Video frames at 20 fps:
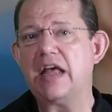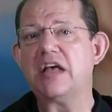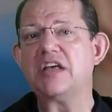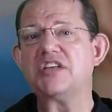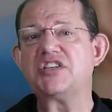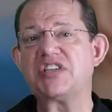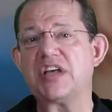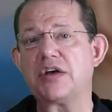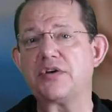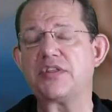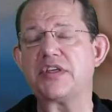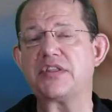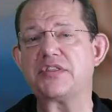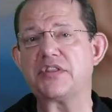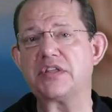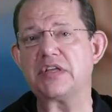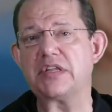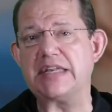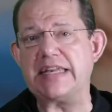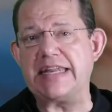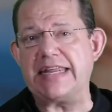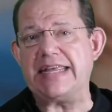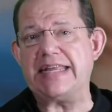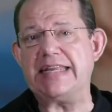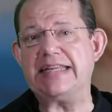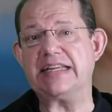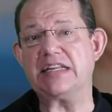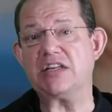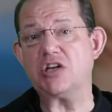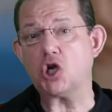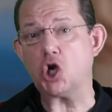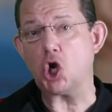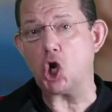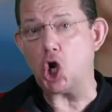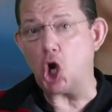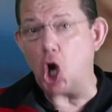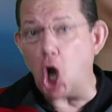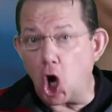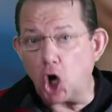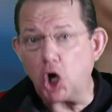so that the knee didn't
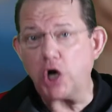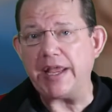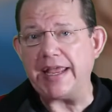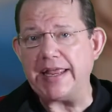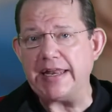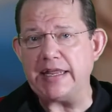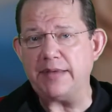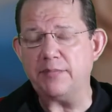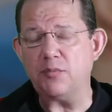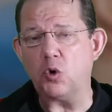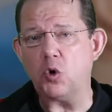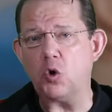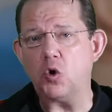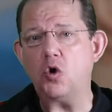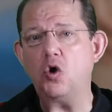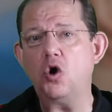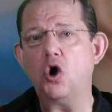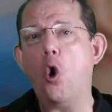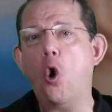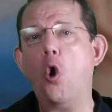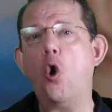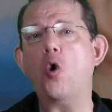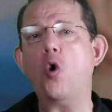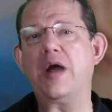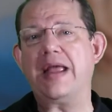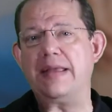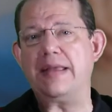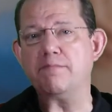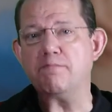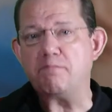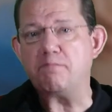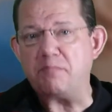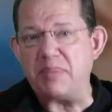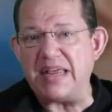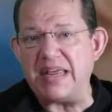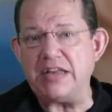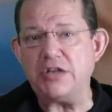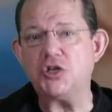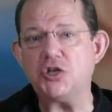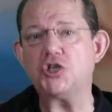lock anymore or
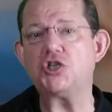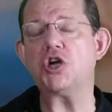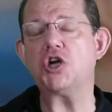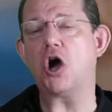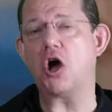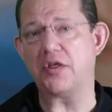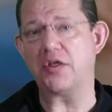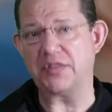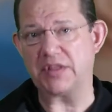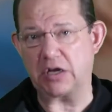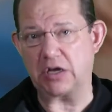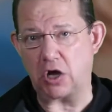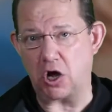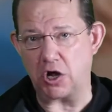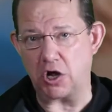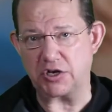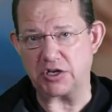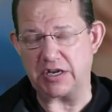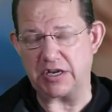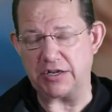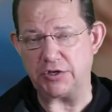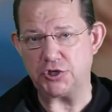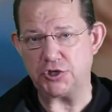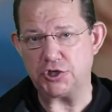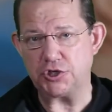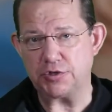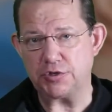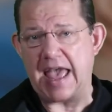impinge on the cartilage.